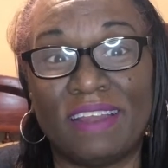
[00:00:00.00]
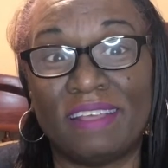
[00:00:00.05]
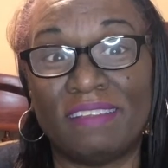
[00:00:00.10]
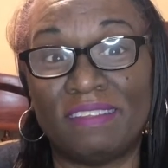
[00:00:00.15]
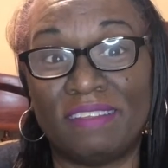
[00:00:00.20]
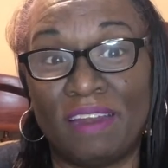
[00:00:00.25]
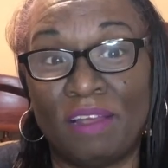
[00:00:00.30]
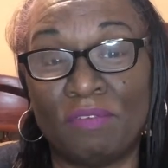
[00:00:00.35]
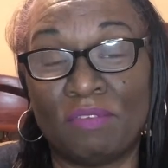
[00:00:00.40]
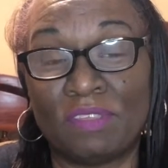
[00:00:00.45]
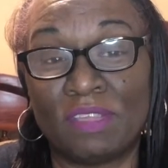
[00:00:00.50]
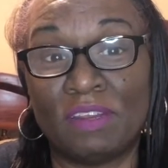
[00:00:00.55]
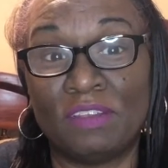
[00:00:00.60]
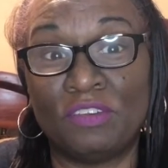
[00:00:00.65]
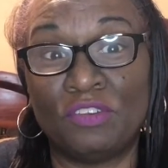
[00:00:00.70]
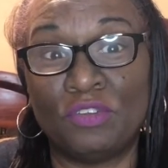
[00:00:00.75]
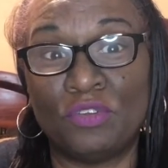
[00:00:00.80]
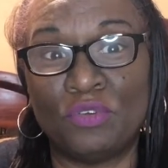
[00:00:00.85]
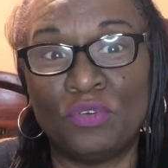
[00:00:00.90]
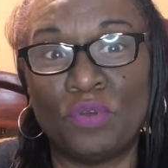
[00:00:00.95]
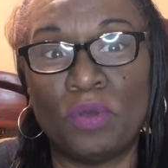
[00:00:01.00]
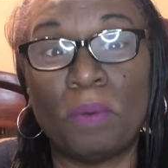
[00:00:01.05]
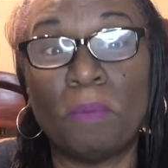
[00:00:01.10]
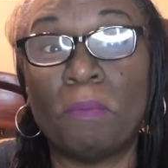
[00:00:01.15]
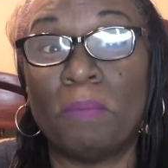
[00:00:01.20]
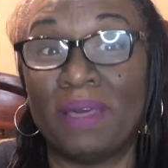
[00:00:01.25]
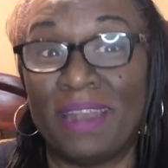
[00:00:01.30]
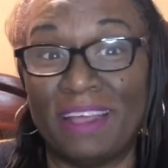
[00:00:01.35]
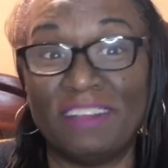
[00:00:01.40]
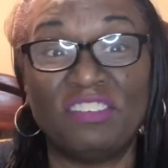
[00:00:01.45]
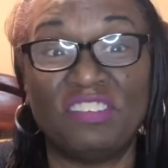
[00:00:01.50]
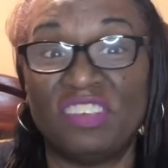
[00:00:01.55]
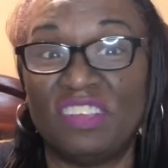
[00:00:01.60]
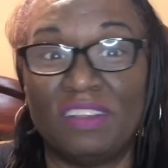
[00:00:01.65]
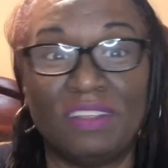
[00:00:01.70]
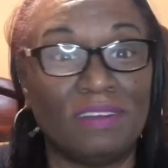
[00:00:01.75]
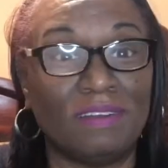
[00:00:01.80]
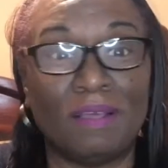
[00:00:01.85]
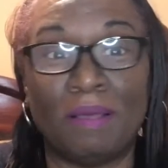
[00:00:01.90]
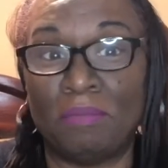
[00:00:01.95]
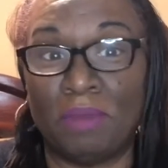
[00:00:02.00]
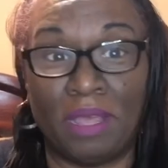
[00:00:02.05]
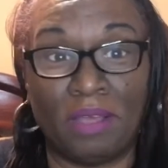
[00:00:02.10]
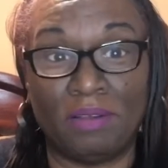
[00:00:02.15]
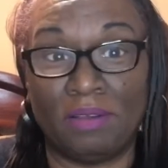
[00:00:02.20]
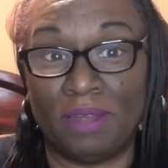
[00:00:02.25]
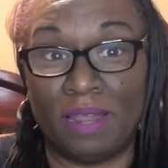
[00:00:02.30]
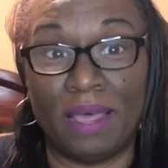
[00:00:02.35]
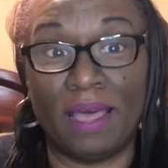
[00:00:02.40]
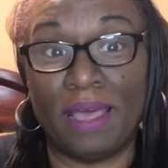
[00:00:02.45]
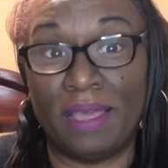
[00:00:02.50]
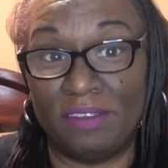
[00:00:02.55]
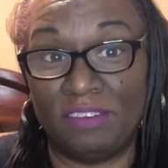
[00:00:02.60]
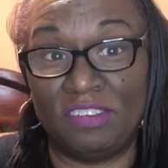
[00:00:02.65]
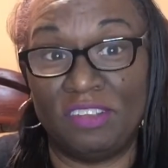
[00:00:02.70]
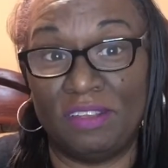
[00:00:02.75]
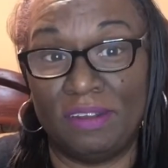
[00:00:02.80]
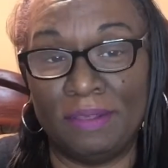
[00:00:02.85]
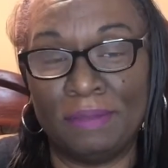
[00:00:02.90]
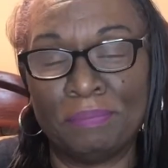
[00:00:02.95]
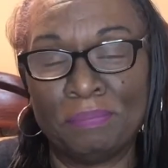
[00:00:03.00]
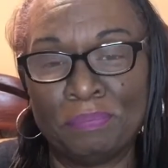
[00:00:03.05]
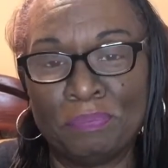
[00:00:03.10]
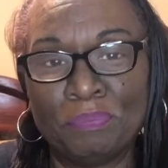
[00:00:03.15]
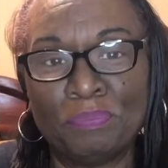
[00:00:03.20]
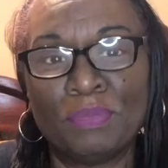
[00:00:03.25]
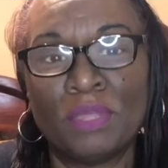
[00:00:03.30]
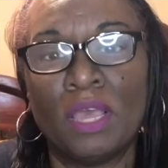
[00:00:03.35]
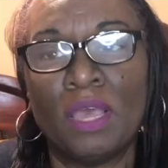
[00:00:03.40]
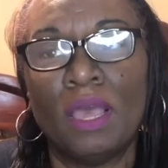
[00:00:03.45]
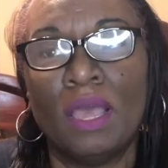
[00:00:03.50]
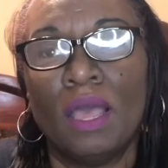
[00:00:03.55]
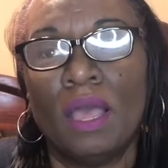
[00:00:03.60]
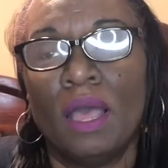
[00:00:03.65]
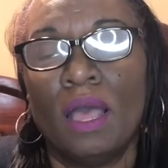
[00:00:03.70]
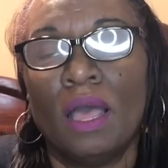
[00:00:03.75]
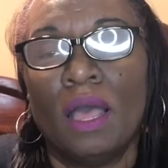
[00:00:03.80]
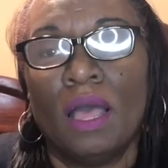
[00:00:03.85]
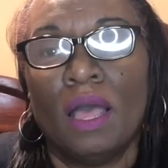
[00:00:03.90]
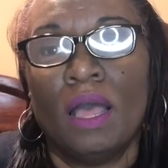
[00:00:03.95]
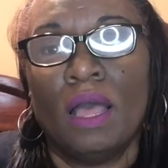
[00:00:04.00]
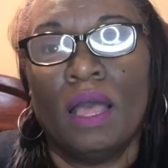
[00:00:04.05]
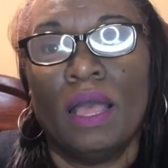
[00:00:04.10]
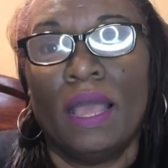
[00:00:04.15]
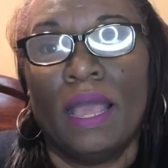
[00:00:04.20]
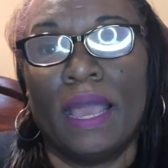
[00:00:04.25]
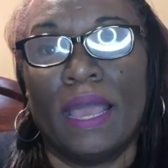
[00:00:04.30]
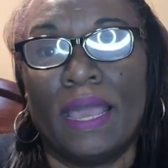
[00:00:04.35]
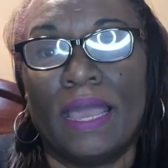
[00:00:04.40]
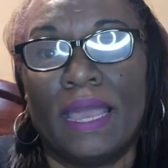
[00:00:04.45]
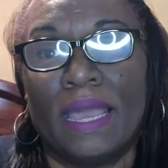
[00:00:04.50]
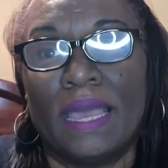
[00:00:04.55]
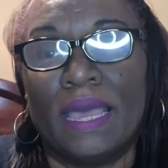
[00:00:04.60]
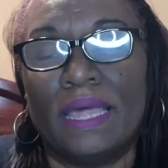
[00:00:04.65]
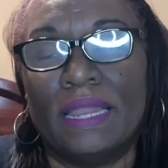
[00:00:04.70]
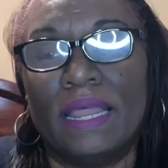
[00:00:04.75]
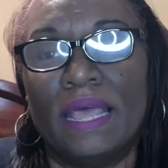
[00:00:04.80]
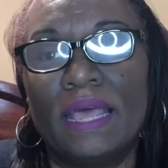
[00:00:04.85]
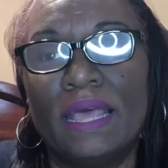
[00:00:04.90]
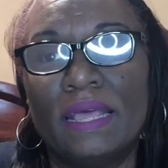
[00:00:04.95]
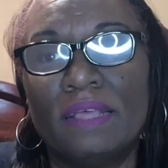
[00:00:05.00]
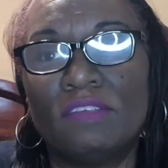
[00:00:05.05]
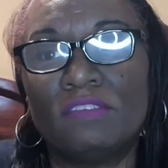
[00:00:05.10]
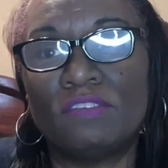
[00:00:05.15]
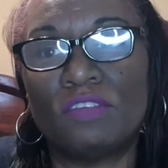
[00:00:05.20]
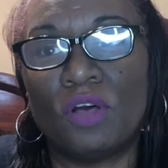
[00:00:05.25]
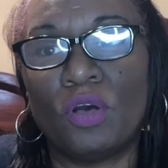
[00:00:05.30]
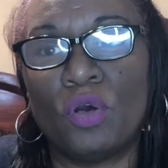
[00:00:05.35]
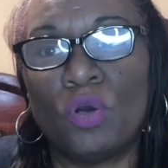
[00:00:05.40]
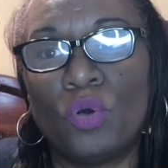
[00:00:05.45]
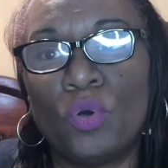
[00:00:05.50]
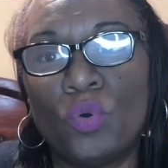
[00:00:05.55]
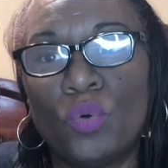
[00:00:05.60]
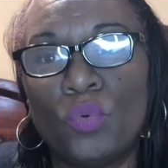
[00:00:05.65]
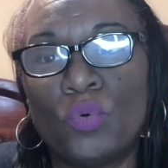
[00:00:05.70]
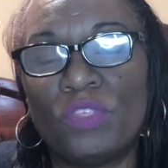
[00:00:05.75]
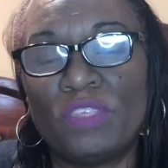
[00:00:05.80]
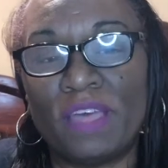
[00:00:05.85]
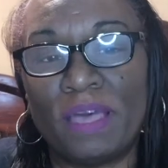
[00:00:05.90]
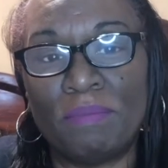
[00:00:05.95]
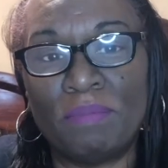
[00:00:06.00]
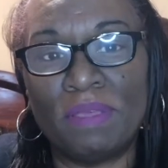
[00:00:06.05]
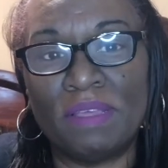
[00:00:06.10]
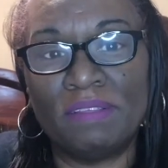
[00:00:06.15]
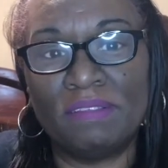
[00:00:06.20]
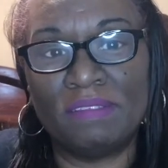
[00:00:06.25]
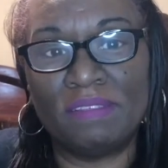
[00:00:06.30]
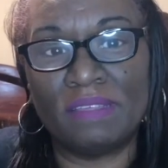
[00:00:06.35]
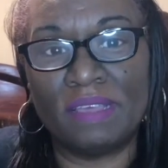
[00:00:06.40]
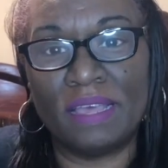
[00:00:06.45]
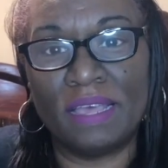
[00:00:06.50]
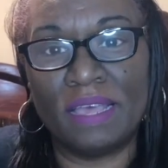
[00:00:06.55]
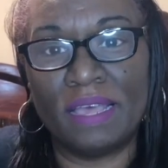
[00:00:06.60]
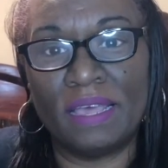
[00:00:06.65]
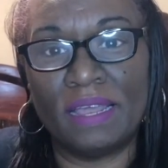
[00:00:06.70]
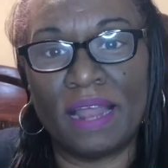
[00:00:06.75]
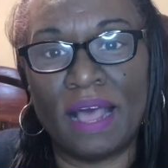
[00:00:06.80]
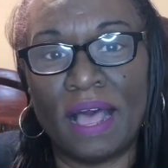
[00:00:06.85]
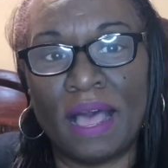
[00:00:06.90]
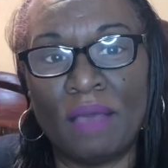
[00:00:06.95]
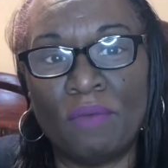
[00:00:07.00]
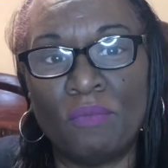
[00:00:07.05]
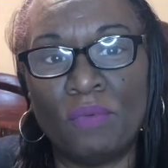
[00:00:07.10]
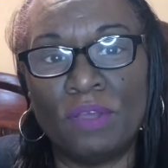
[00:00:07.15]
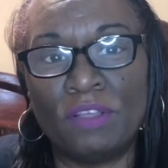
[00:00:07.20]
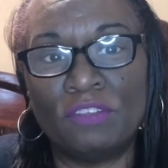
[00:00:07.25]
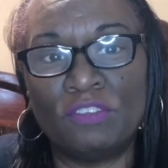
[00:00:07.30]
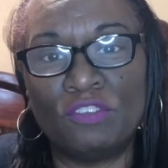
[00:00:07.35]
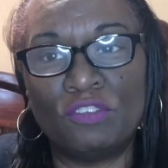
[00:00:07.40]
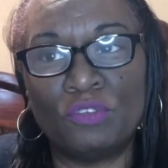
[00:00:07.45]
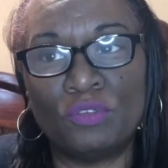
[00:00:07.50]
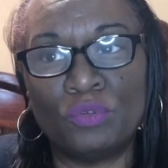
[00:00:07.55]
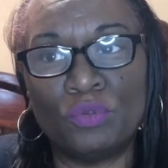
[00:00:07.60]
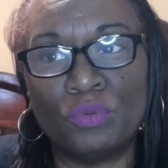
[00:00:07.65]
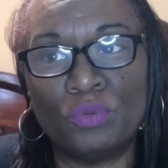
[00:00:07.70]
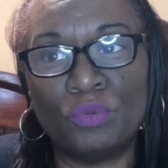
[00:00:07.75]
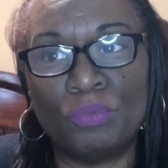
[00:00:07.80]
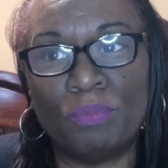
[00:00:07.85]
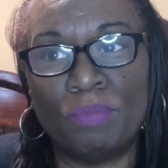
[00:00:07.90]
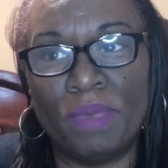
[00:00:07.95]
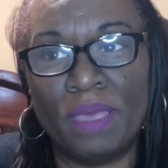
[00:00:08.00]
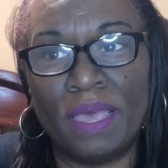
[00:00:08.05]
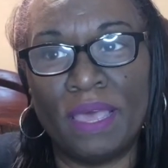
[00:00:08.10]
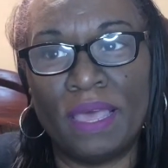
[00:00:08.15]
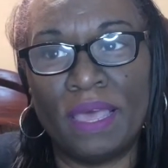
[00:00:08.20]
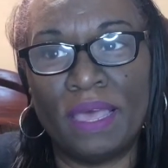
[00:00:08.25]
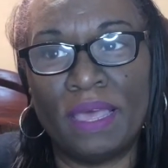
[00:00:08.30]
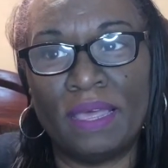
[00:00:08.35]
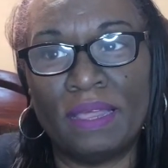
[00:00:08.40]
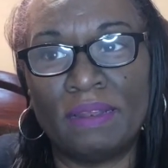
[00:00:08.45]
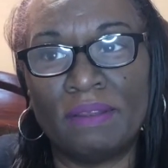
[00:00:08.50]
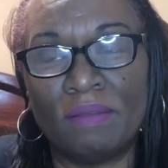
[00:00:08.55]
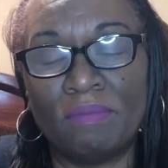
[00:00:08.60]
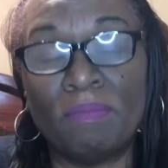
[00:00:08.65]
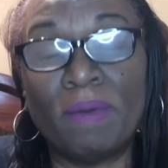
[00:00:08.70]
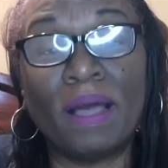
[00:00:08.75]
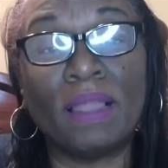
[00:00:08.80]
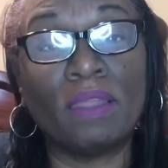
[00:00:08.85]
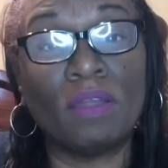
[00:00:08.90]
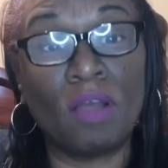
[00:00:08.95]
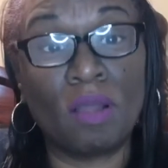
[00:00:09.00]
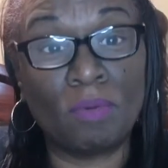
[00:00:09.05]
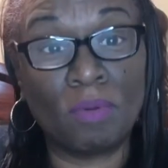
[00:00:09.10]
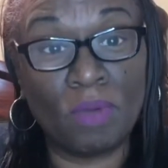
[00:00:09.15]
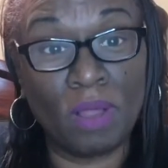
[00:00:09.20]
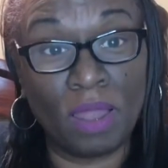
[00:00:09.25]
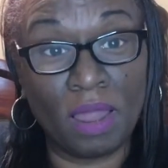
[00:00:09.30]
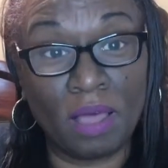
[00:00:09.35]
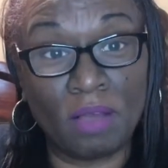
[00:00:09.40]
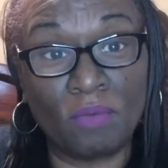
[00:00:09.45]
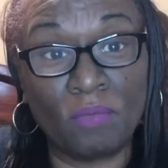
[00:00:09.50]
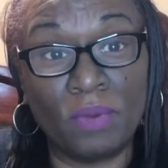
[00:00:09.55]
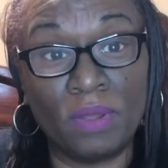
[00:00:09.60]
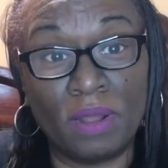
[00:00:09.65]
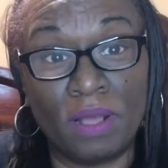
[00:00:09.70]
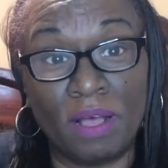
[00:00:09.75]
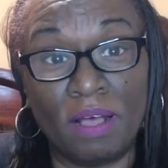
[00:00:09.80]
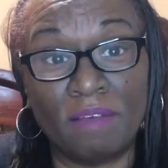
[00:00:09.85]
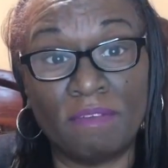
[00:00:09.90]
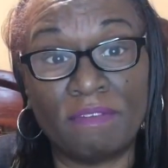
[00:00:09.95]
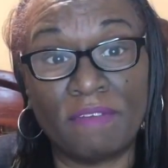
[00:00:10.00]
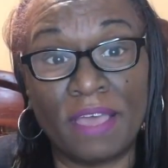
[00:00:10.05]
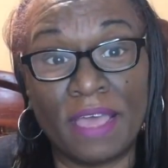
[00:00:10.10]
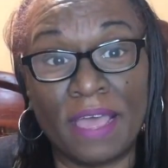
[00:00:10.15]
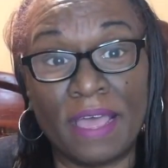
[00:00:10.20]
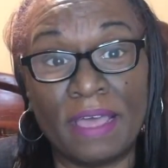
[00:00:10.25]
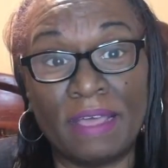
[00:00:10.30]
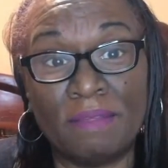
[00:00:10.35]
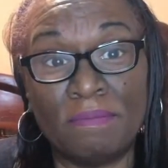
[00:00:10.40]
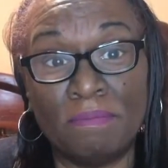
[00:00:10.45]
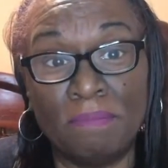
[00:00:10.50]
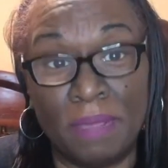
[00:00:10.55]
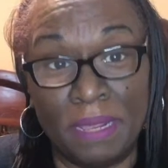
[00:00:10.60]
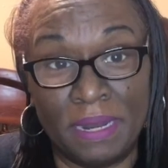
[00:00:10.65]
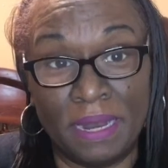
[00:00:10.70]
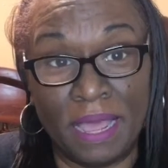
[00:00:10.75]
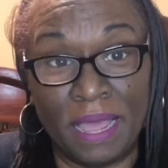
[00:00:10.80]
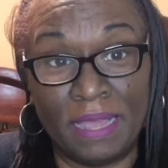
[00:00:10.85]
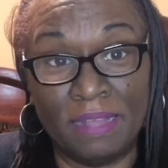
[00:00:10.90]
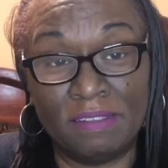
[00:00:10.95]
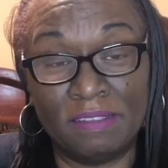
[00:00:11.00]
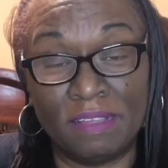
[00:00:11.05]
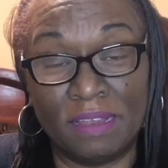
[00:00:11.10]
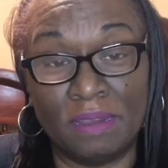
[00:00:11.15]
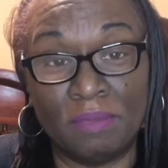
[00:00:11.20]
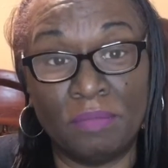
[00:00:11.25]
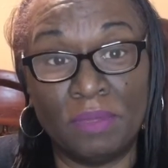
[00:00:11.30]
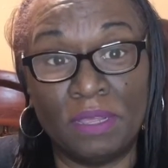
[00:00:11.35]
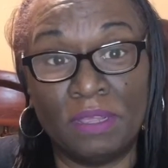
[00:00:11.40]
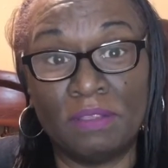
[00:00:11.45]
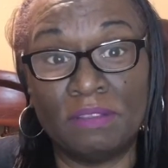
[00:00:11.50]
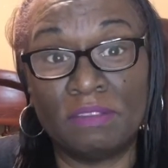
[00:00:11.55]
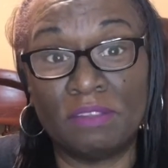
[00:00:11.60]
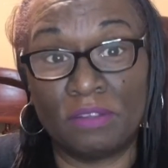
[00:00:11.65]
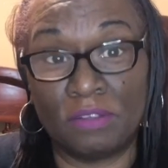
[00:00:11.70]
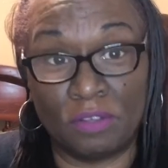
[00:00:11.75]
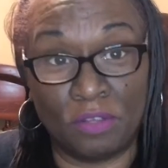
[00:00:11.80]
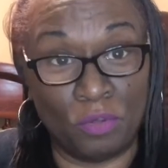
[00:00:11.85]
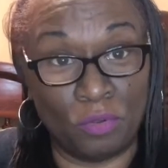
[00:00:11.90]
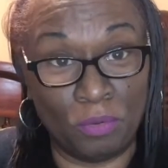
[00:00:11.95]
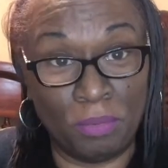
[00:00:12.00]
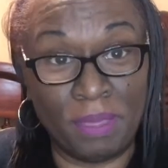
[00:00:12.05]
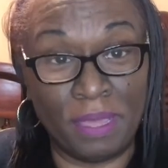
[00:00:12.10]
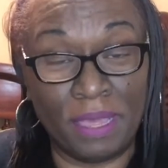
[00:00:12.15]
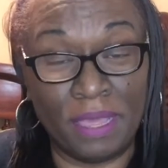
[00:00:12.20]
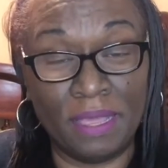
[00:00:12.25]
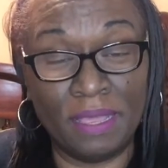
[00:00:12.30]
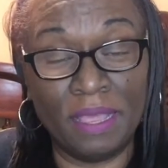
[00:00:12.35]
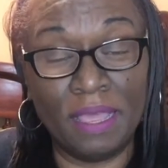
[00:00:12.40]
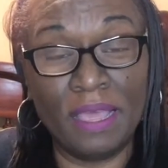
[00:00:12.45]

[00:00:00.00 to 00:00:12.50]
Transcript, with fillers: I said I was going to do, but I cheated. I'm not going to lie. I cheated. And so with that being said, I went to bed. My alarm clock went off at midnight telling me to go to bed.